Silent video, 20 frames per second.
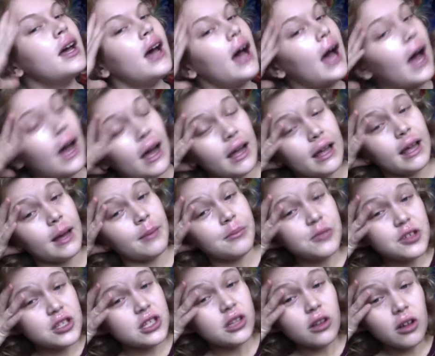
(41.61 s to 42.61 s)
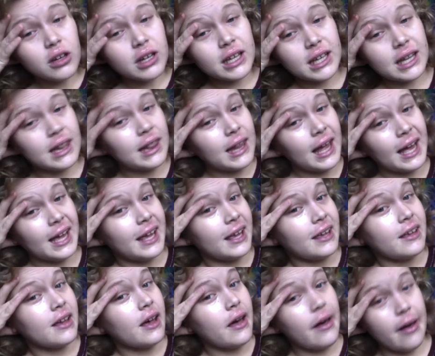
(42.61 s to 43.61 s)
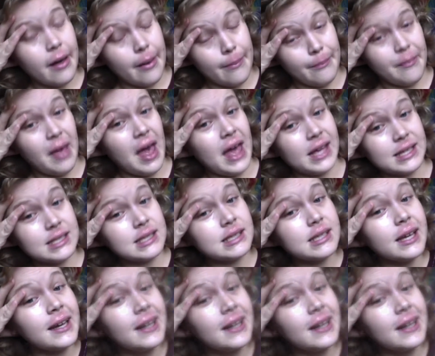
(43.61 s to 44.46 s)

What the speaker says: I am just looking like a mess.